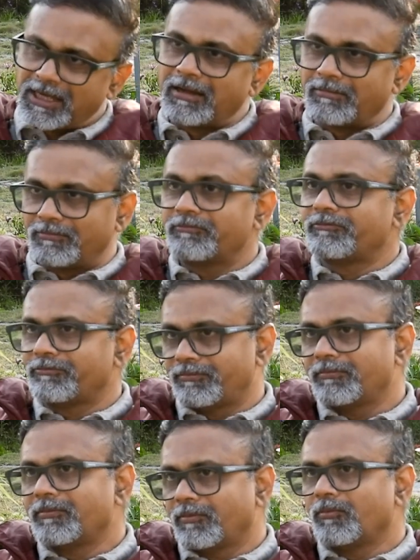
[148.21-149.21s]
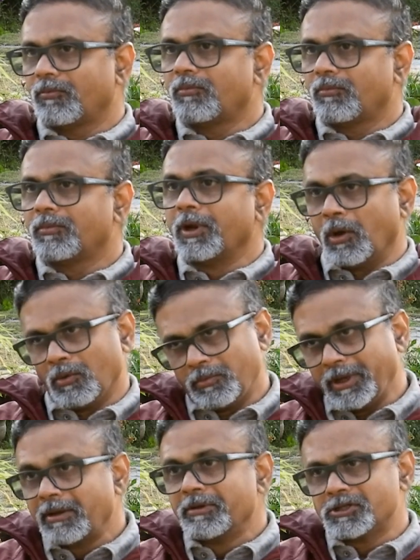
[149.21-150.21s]
are now
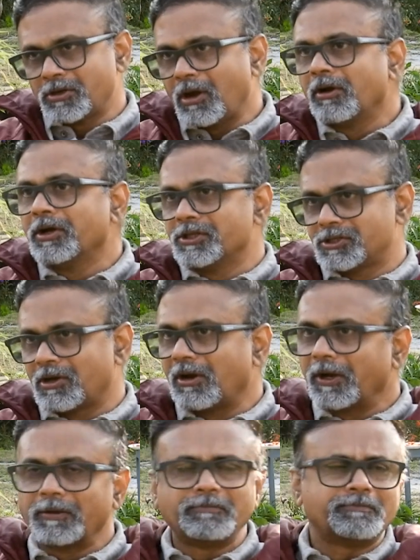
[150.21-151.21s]
becoming stronger and stronger.